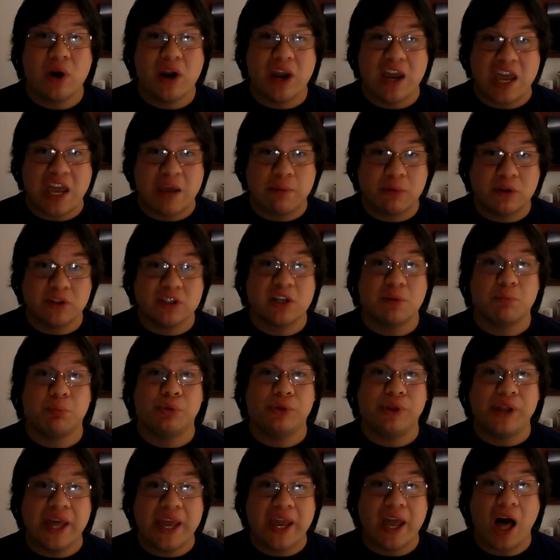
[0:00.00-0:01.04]
They were able to
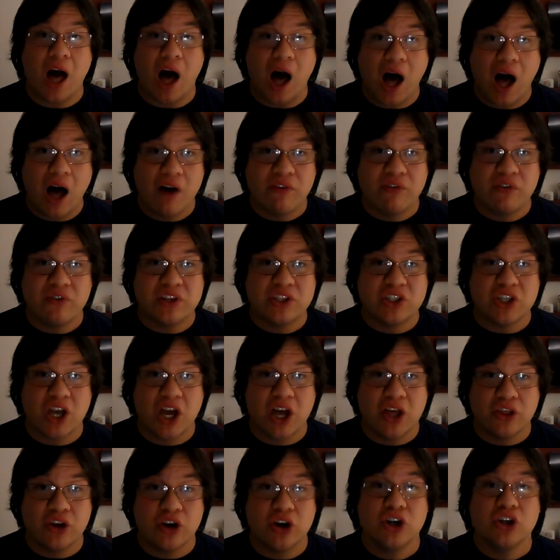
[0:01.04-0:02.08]
play off of each
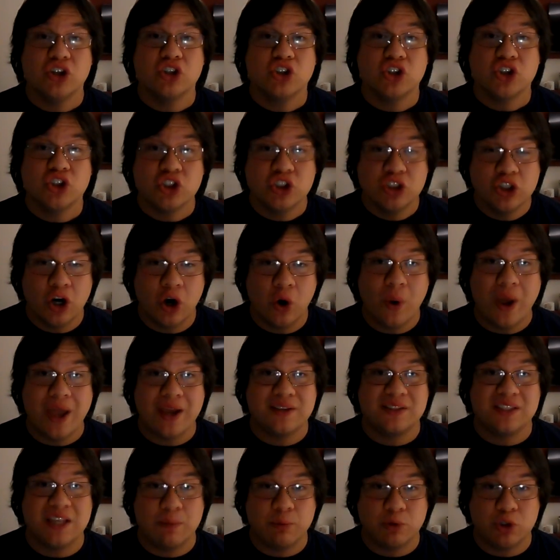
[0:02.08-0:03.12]
other so
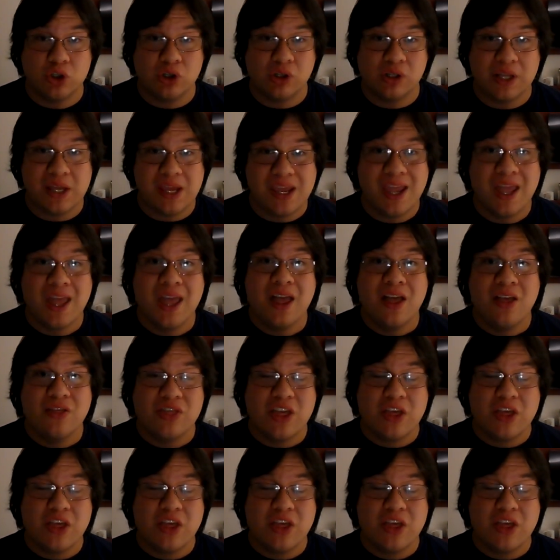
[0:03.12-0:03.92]
exceptionally